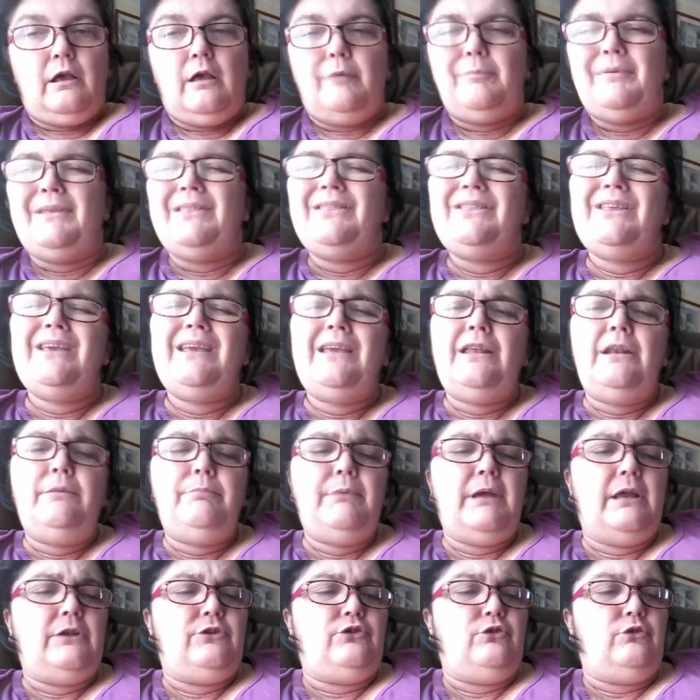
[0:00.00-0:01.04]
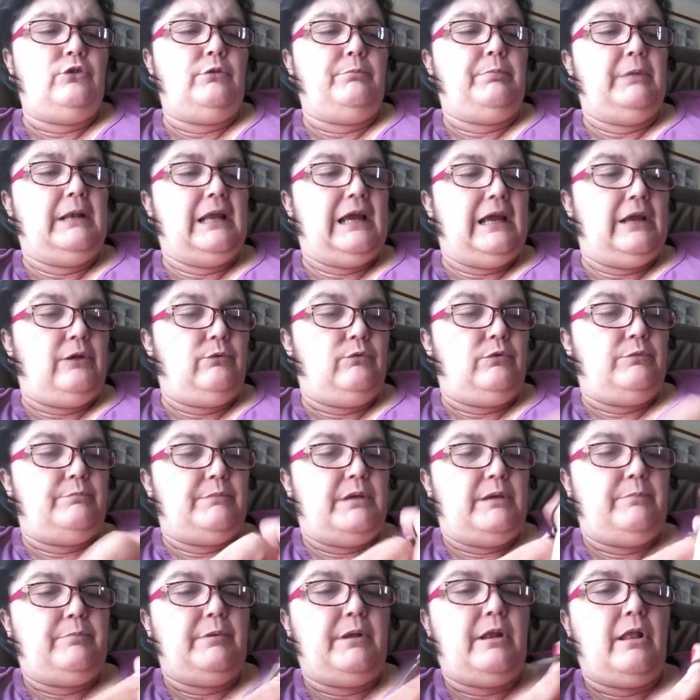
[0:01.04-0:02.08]
I've been thinking about doing a plan with
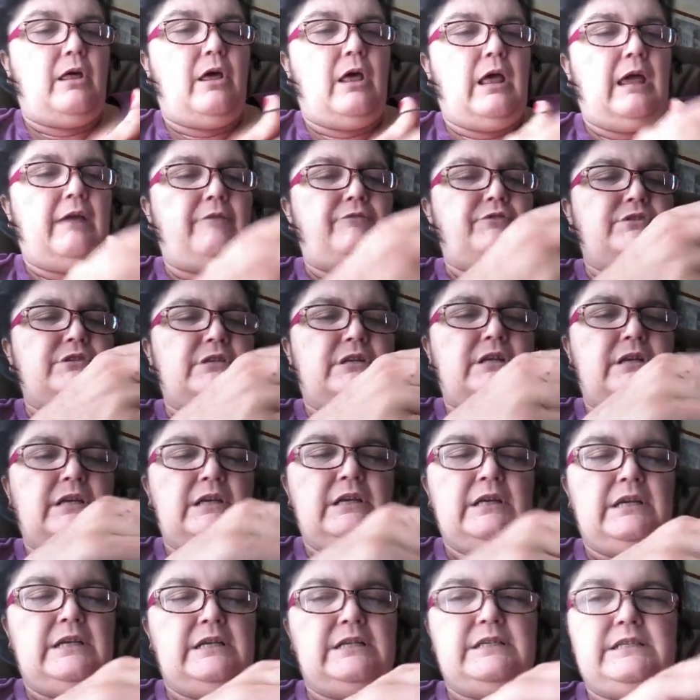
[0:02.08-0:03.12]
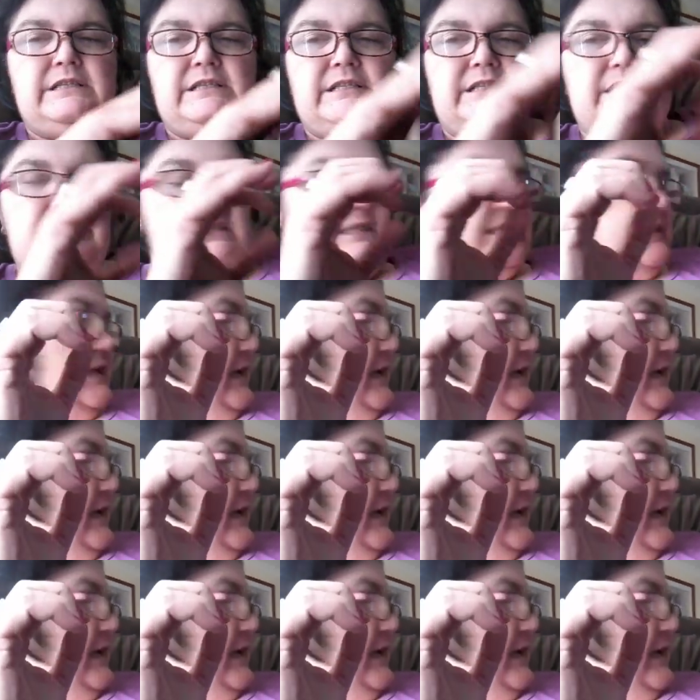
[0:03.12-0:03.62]
me, but I'll have to sit